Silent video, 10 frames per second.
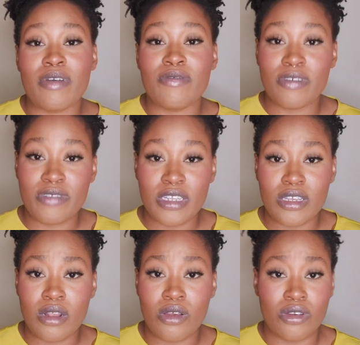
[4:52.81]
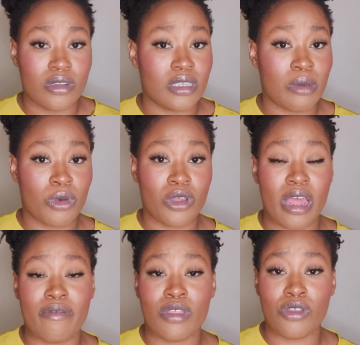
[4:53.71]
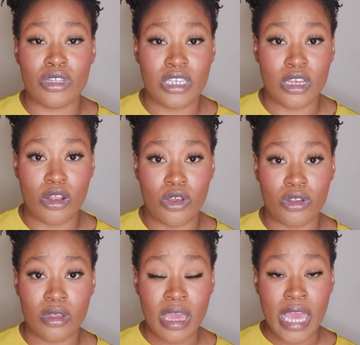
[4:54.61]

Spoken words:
15-year loan, someone could have a 30-year loan.